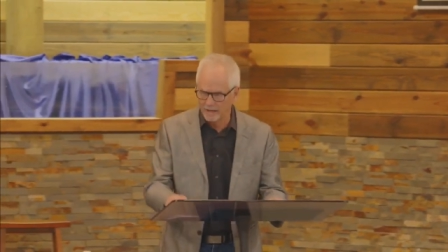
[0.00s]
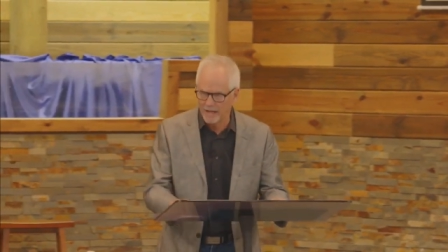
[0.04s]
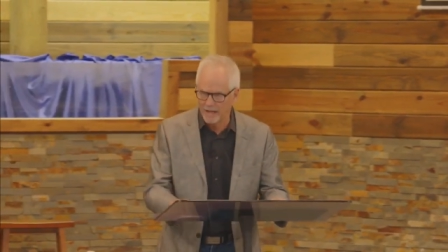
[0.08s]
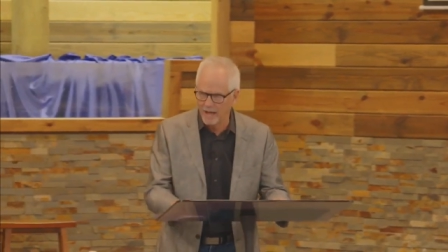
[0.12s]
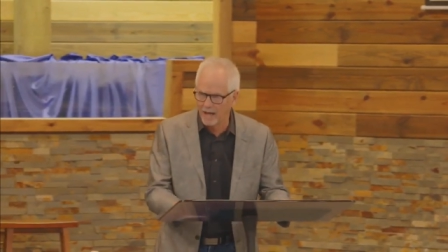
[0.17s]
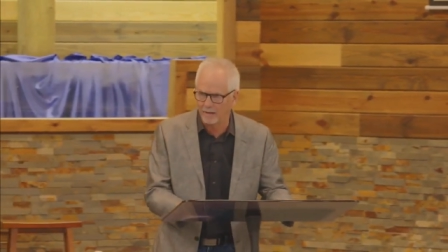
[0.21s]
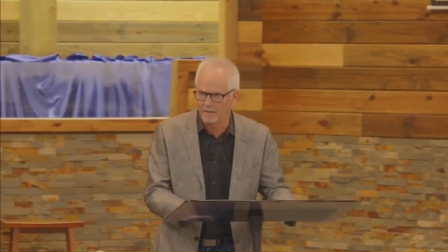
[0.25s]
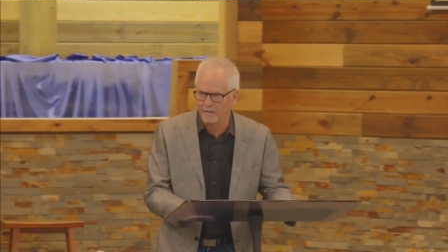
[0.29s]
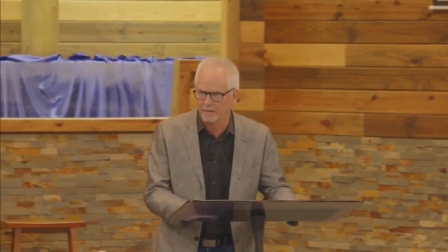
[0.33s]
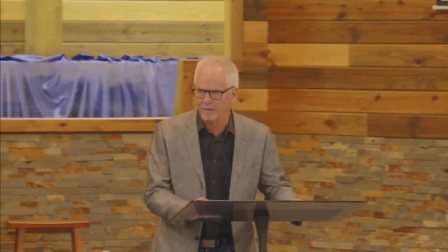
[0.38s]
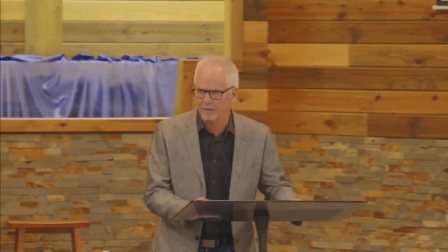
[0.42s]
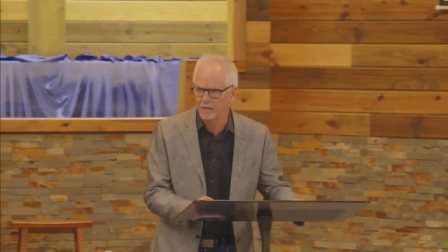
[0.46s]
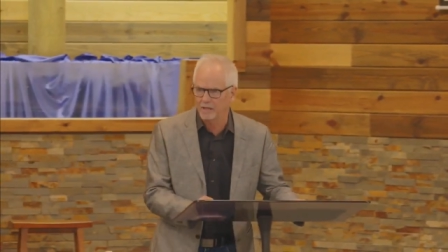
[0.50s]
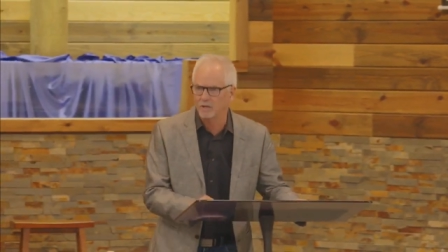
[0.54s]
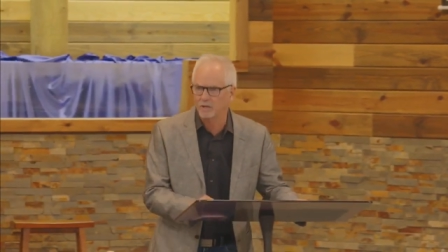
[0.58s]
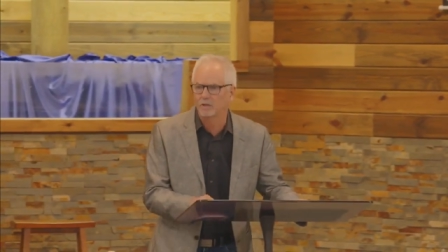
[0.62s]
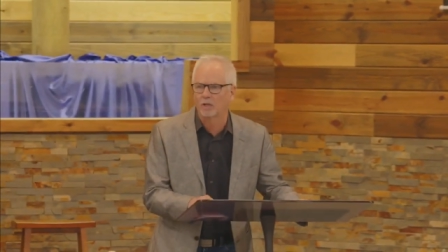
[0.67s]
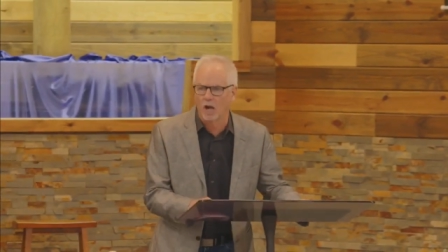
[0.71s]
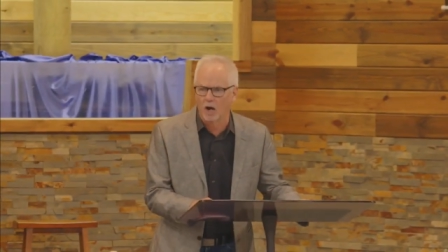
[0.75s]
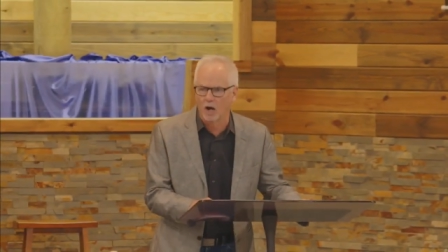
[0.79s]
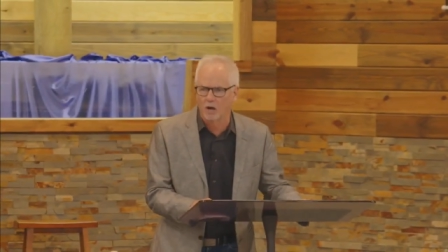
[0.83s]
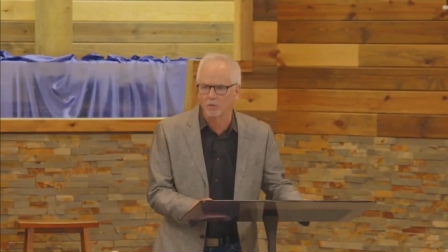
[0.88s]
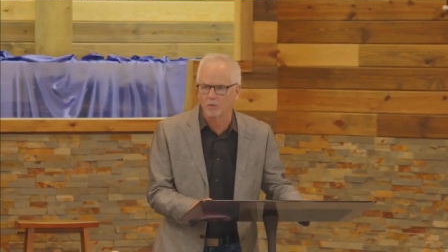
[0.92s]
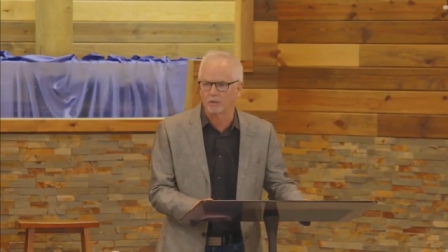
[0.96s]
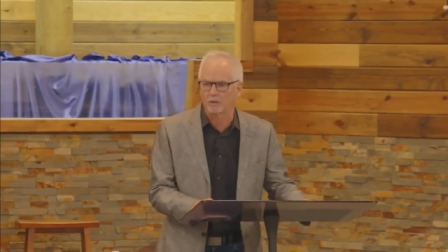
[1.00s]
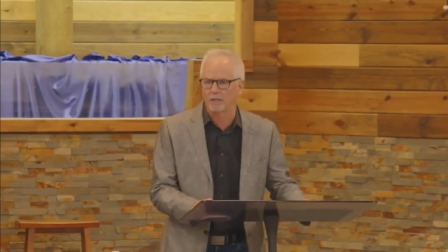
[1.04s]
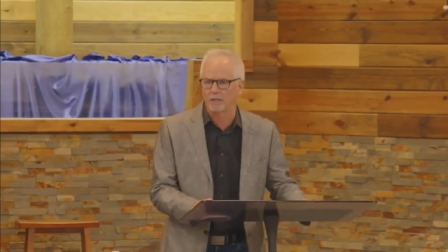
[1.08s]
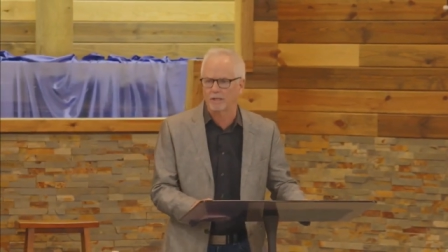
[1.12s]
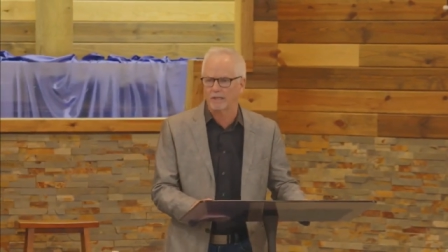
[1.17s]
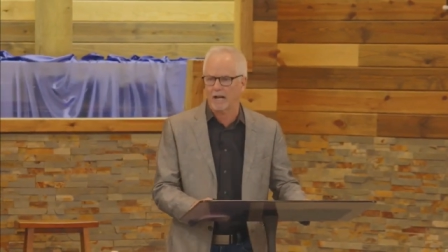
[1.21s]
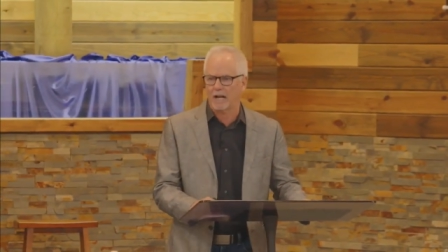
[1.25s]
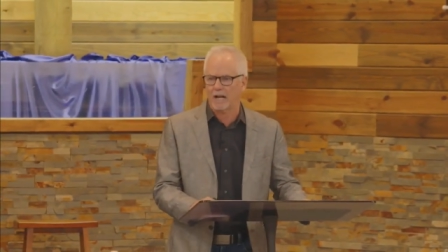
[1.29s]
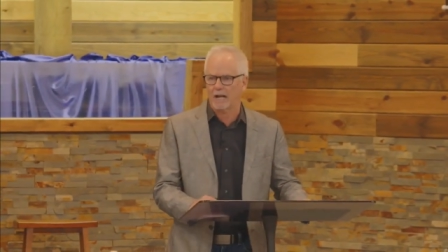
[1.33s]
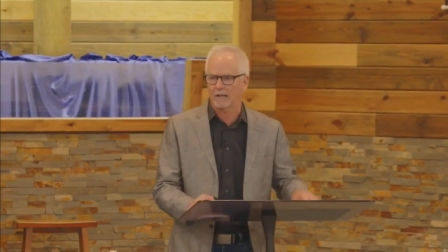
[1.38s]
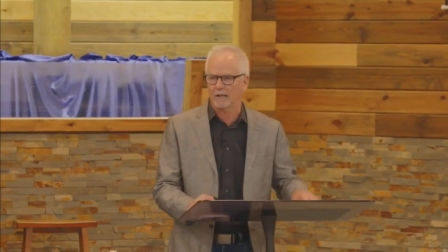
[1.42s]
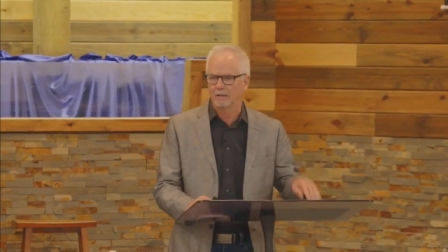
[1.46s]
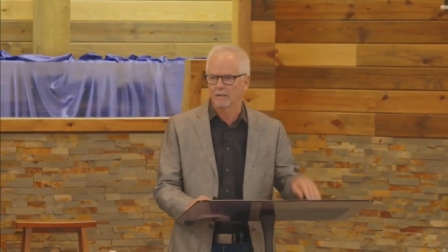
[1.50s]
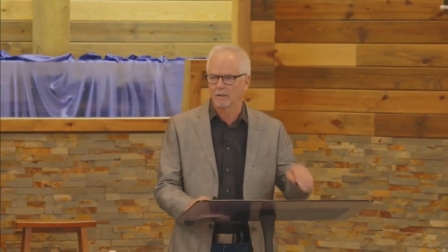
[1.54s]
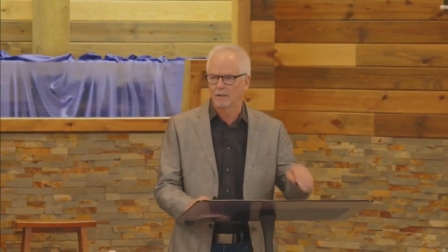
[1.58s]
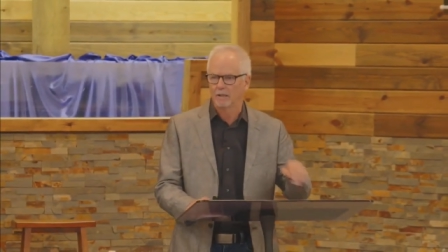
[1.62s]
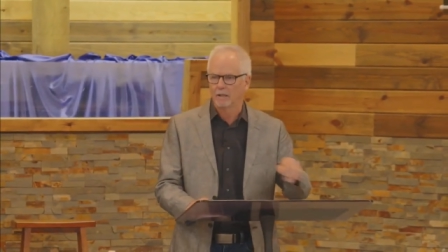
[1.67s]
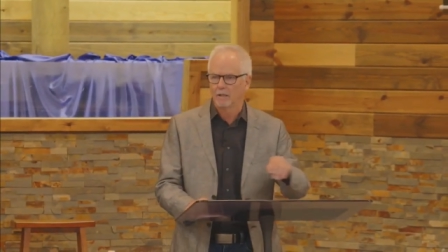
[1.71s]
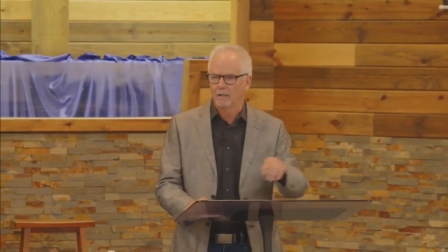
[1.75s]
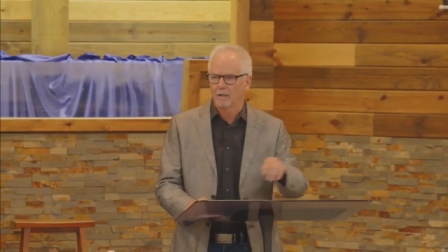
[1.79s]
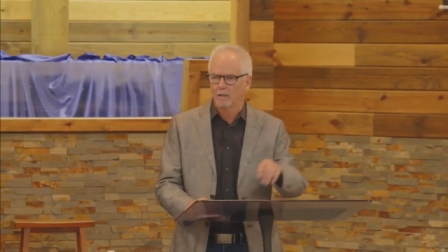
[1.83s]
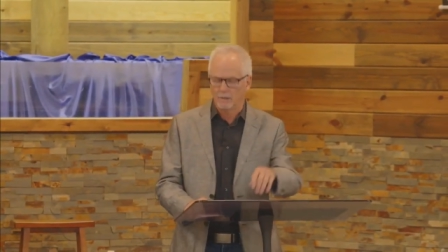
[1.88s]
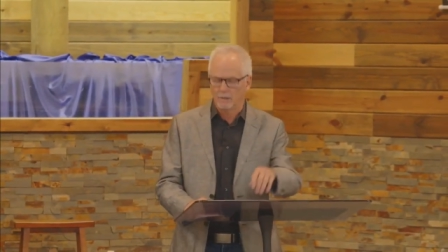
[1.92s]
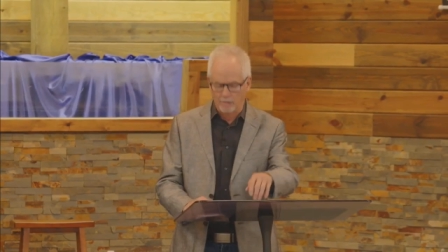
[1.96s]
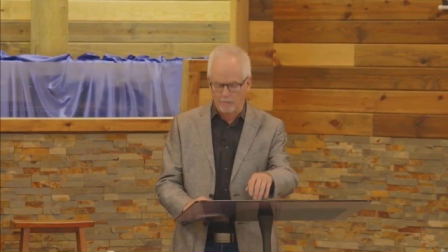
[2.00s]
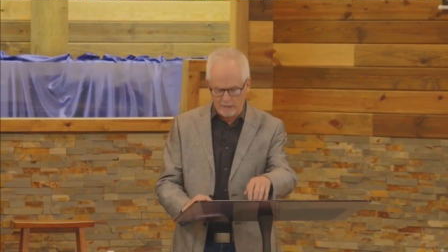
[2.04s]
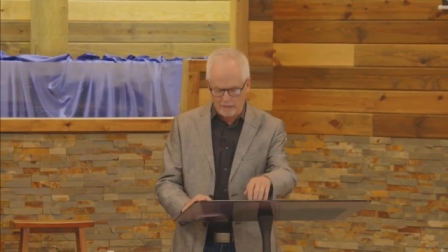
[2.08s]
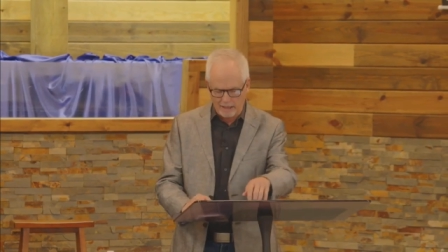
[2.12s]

didn't. He chose to die. And you